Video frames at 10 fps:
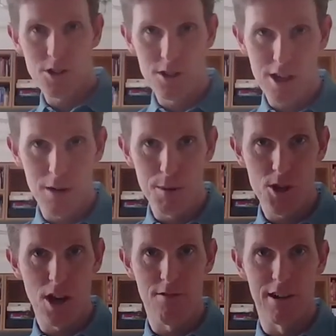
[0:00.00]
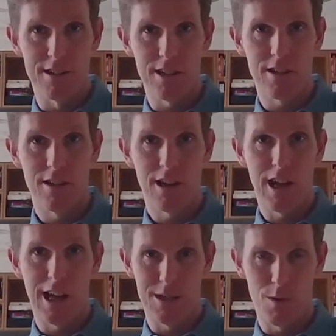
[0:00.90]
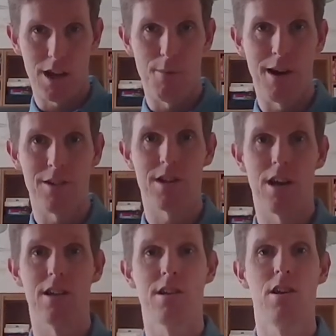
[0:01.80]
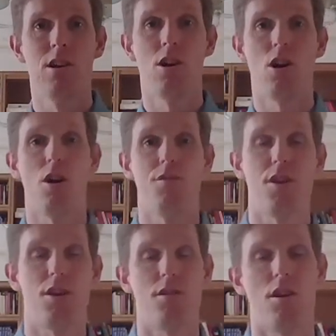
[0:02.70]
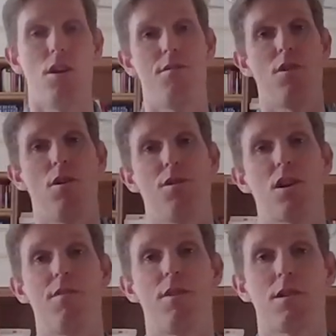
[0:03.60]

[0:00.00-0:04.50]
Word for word: is going to be generated as we come outside of the of, of the COVID